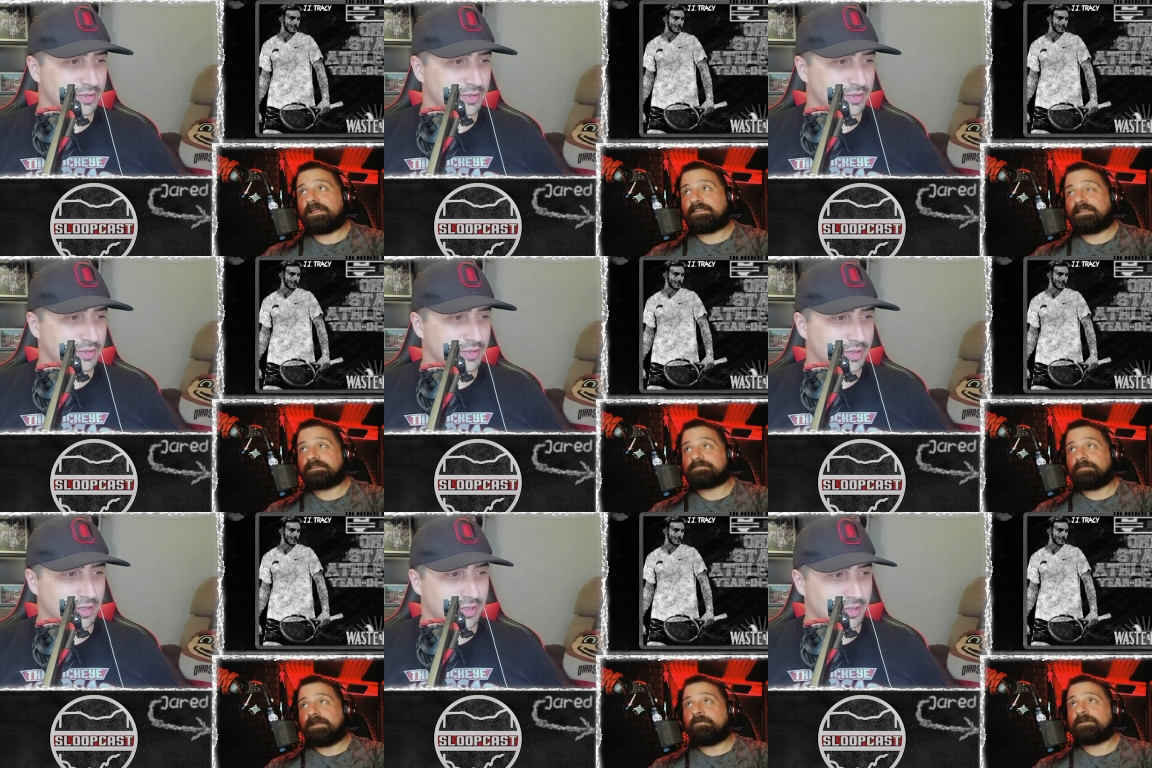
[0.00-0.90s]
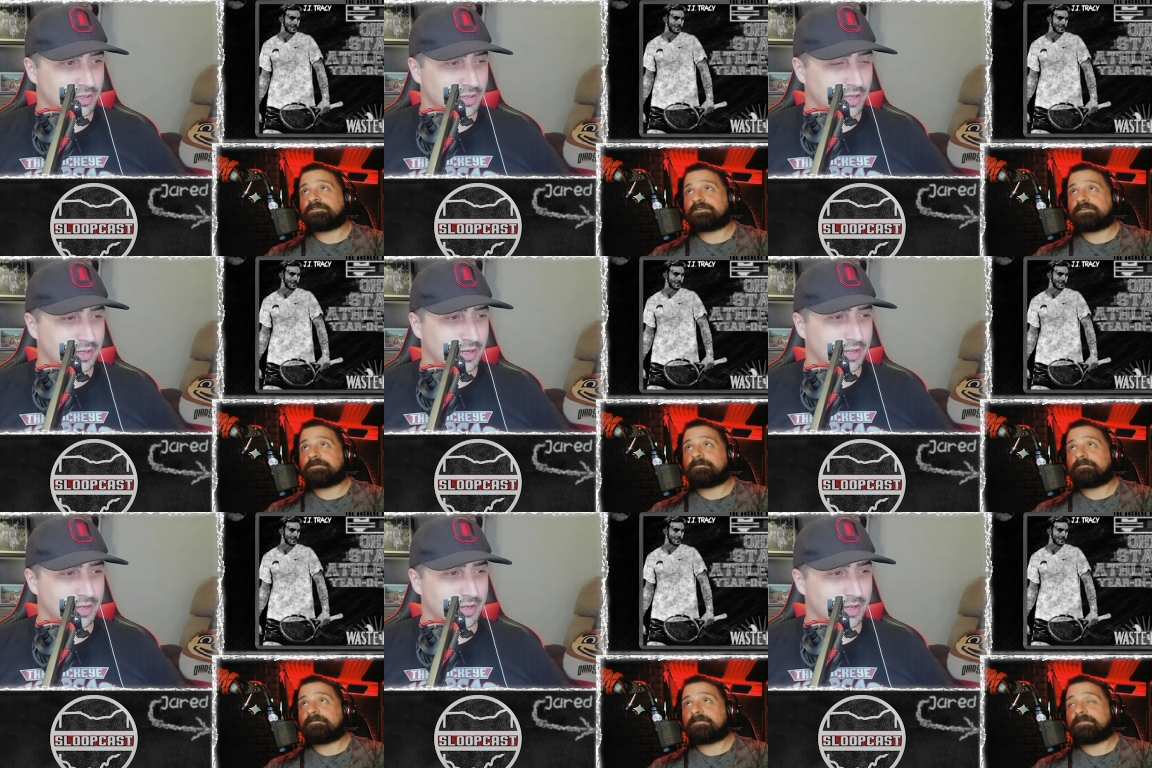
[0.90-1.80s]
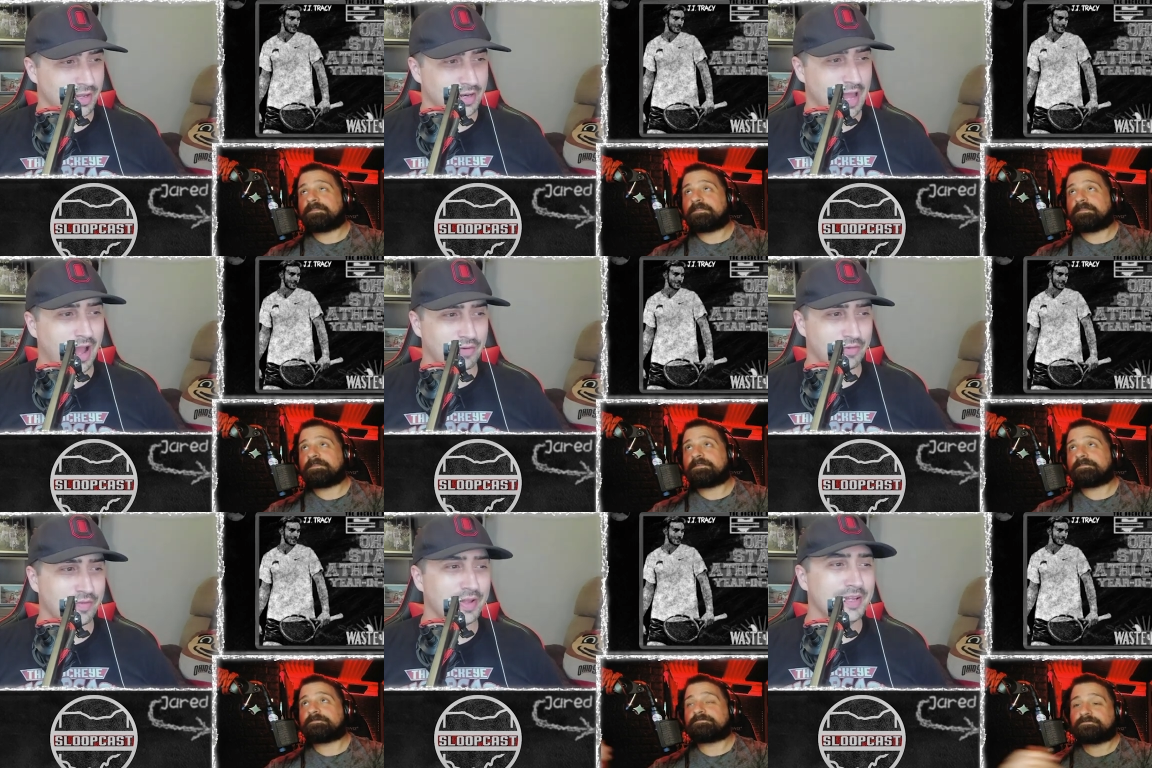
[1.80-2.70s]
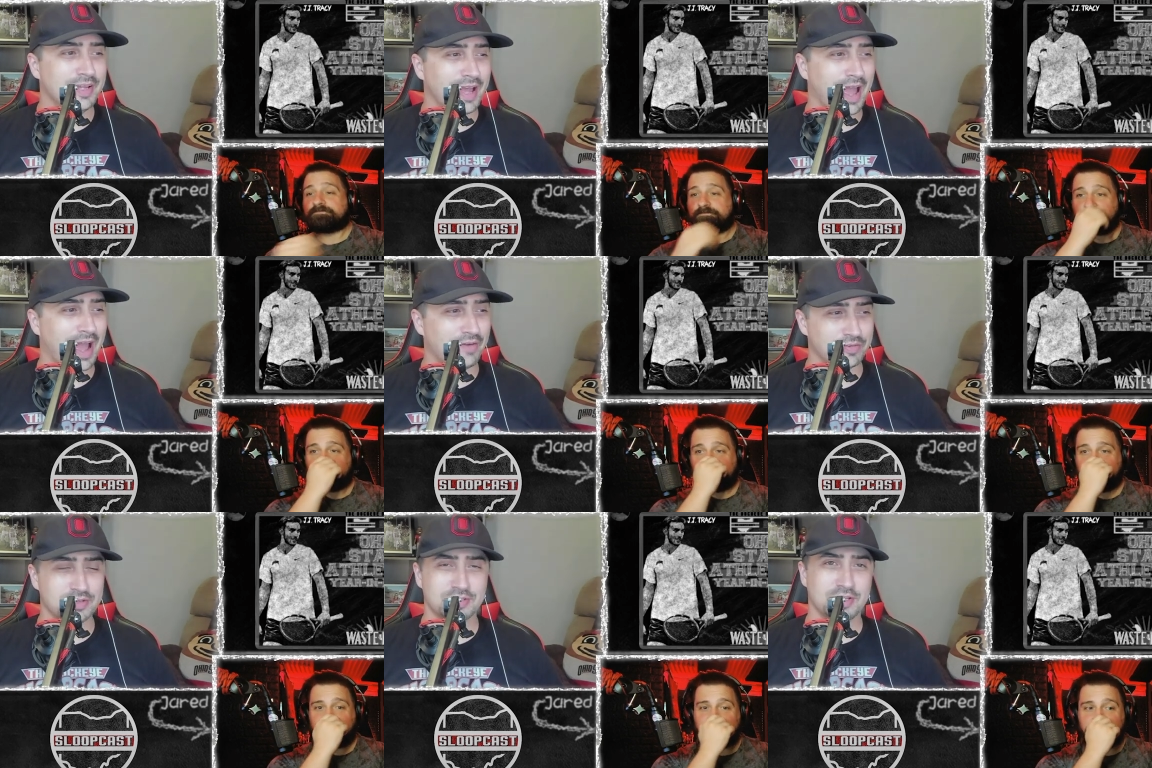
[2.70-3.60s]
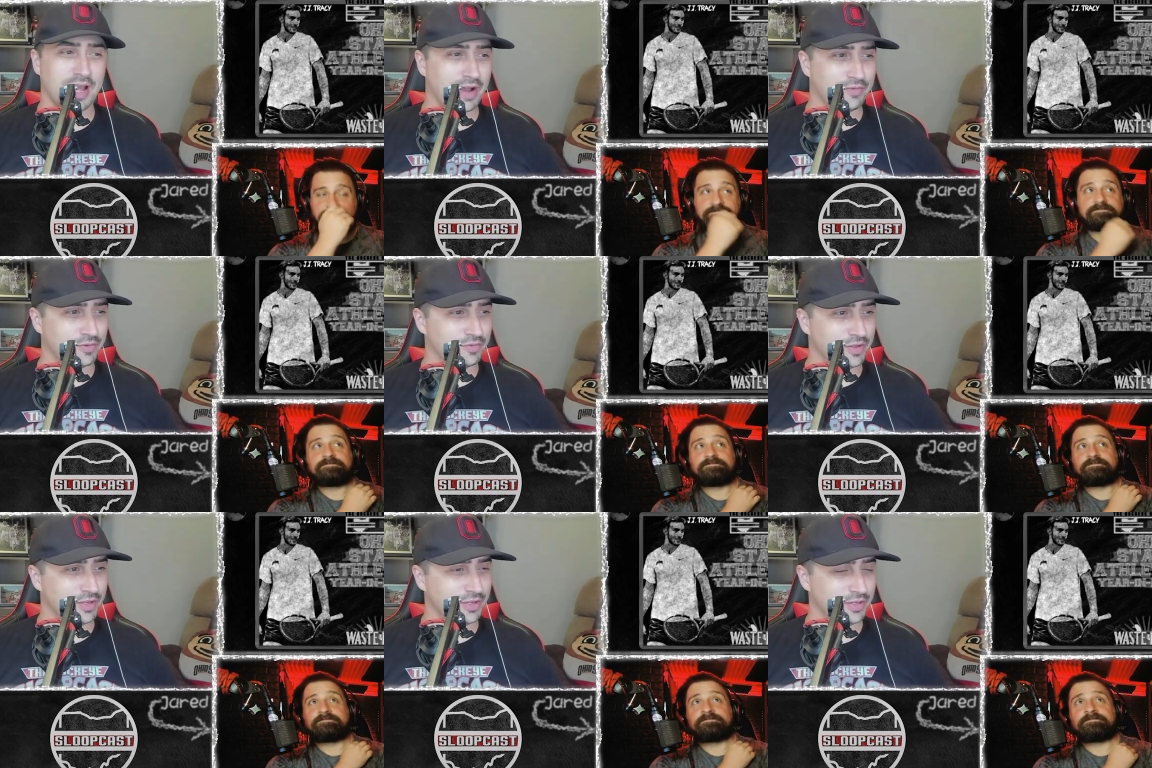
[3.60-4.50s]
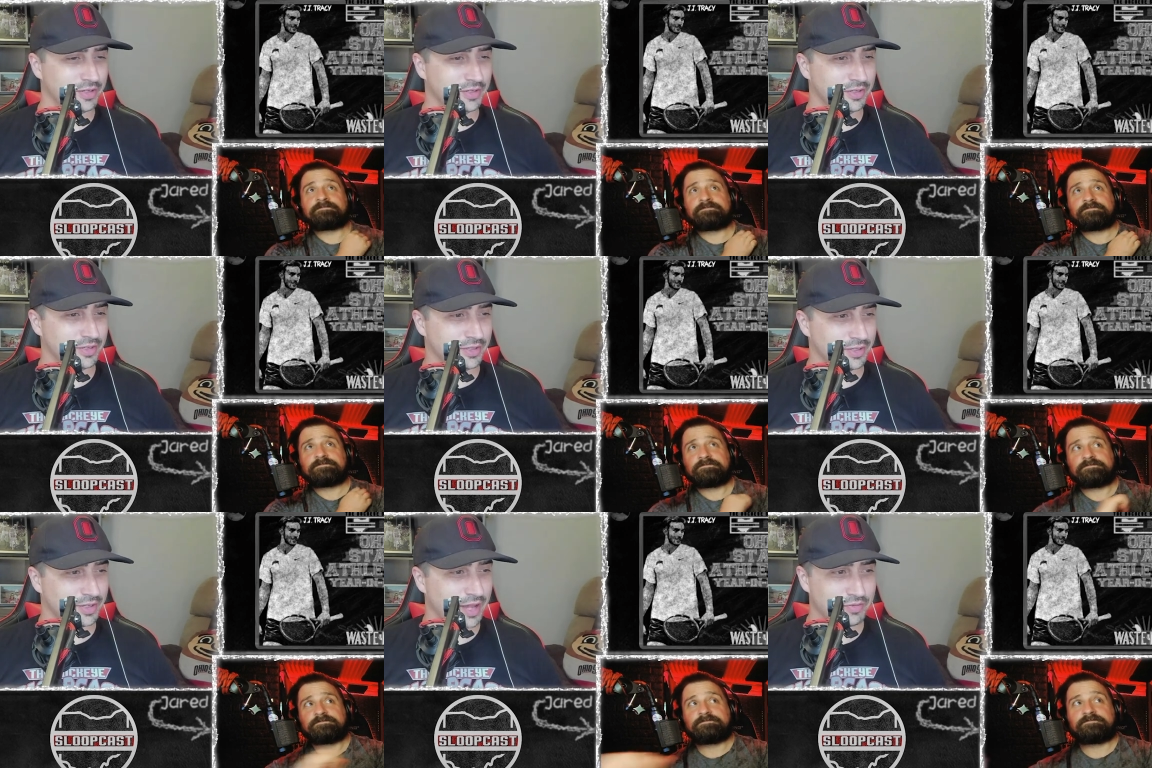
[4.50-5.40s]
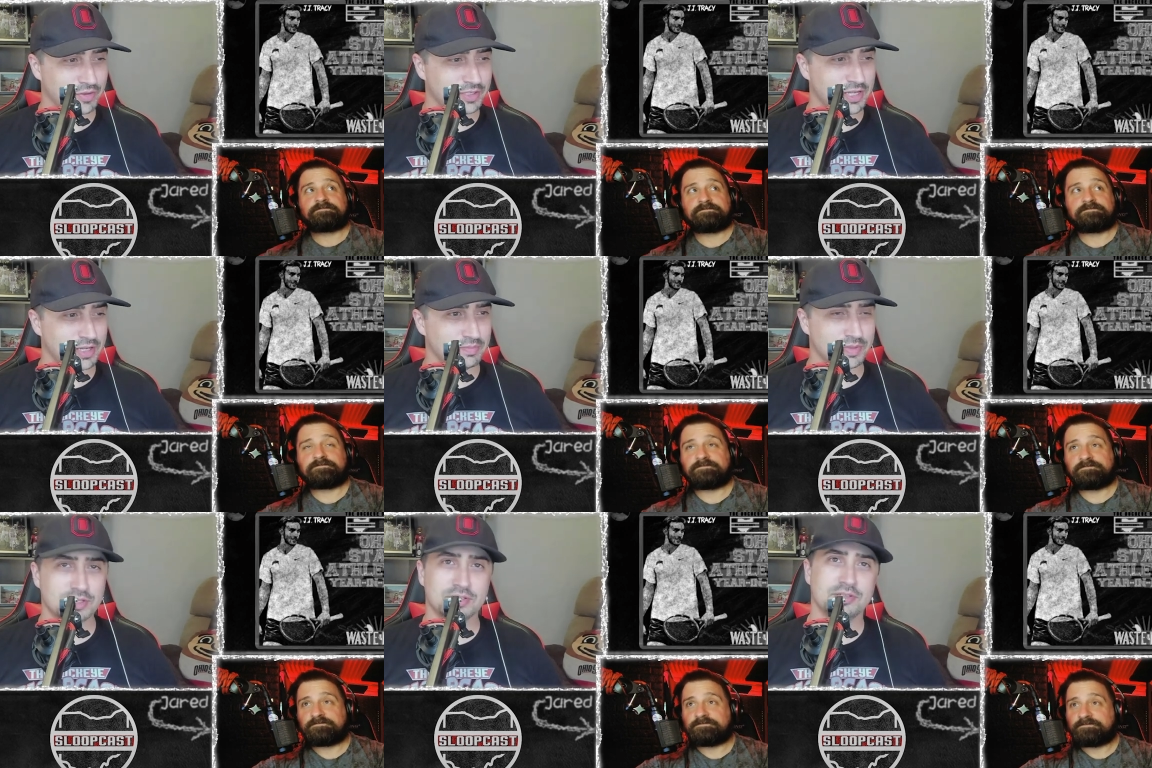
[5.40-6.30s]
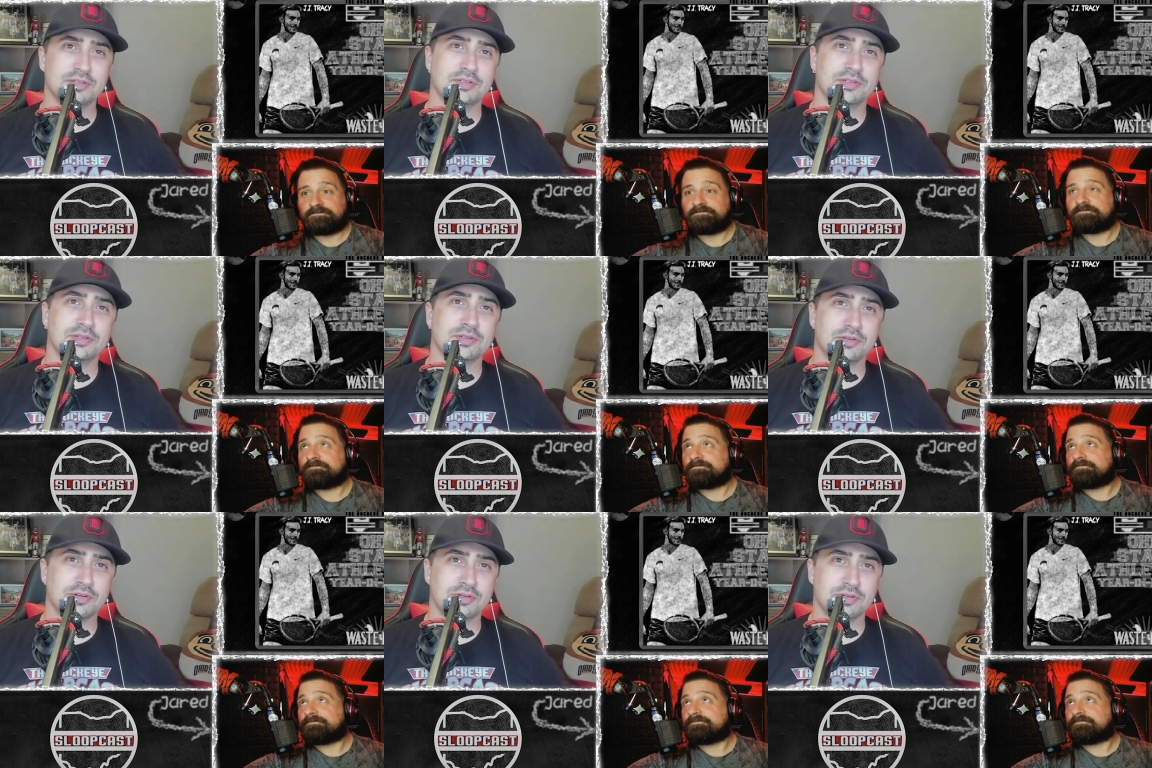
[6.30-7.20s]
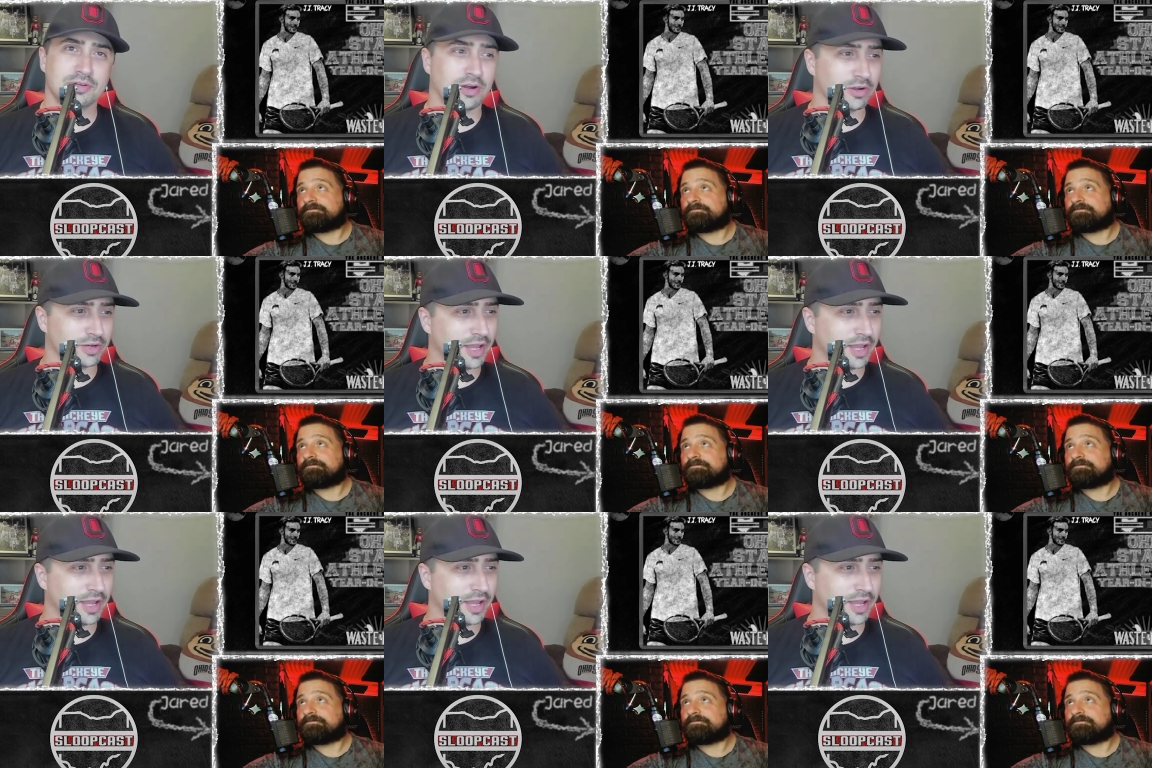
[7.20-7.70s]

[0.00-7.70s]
Speaker 1: I think, is my question.
Speaker 2: And half of the teams are in